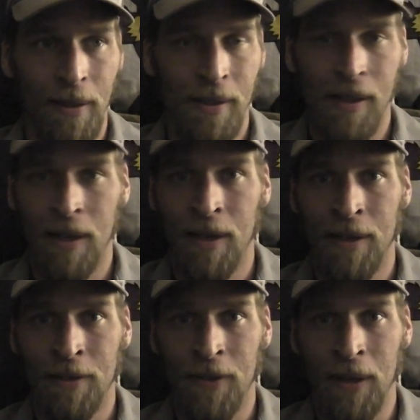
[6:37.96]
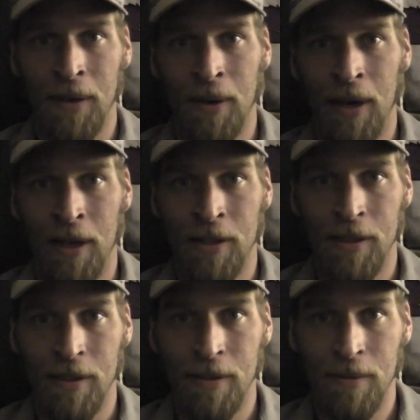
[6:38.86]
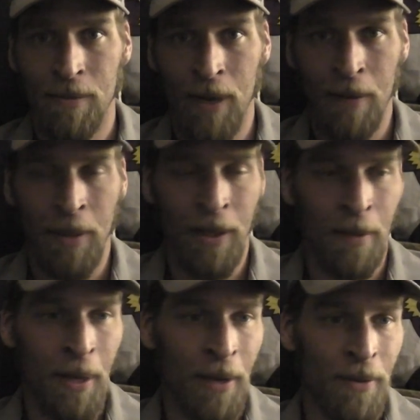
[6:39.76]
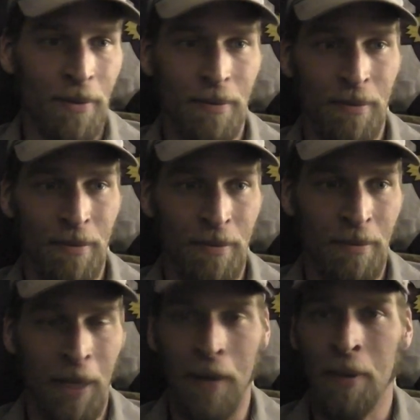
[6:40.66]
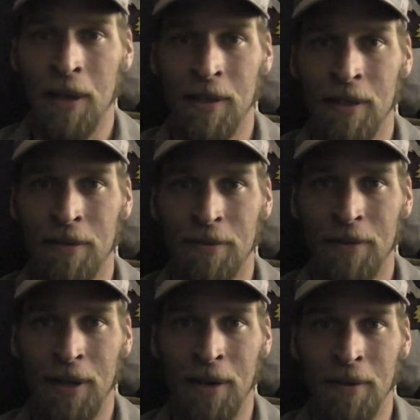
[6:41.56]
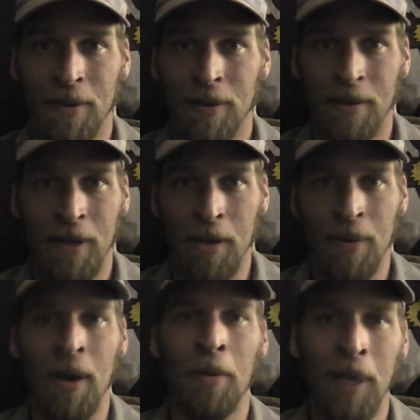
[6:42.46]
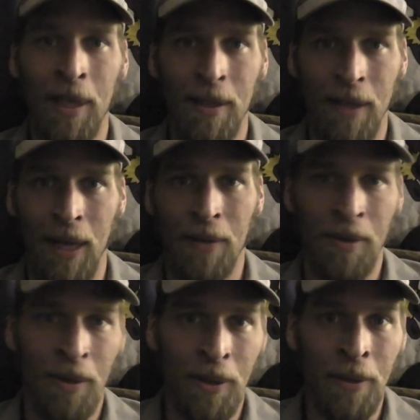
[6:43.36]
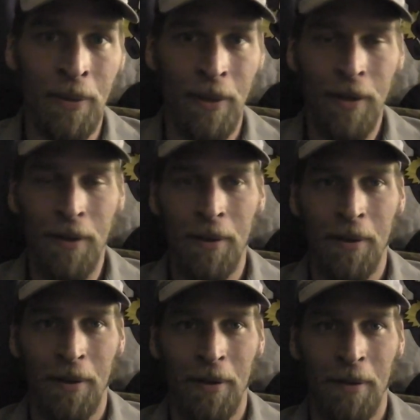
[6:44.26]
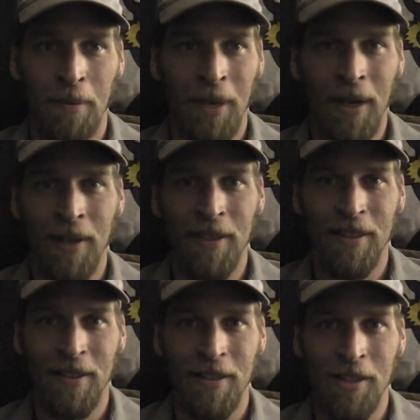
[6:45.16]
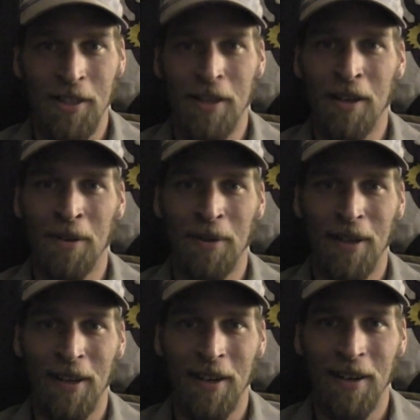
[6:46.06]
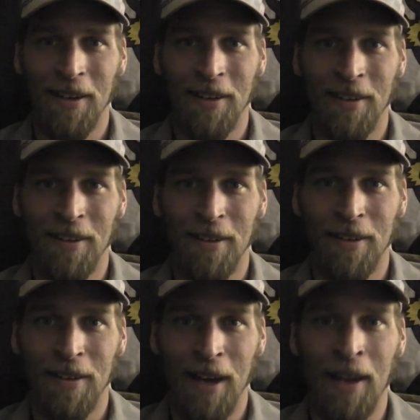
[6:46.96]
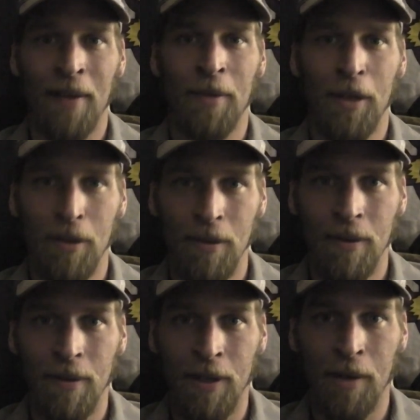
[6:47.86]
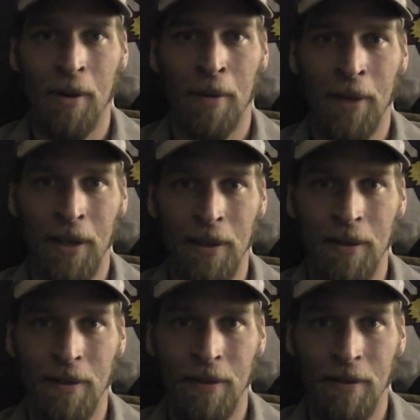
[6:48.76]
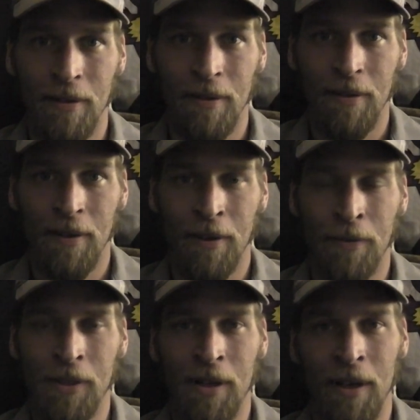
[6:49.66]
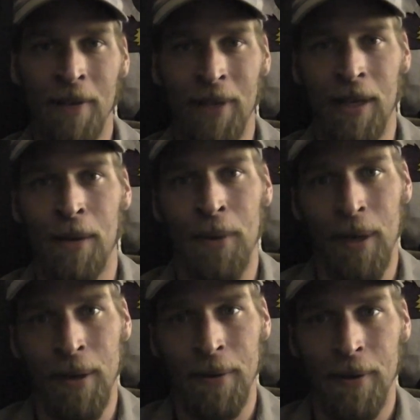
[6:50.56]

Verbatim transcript: sitting in his fucking garage rambling about being positive, you know. You don't know me, I don't know you, but just know that I am you and you are me. And if we start living that way,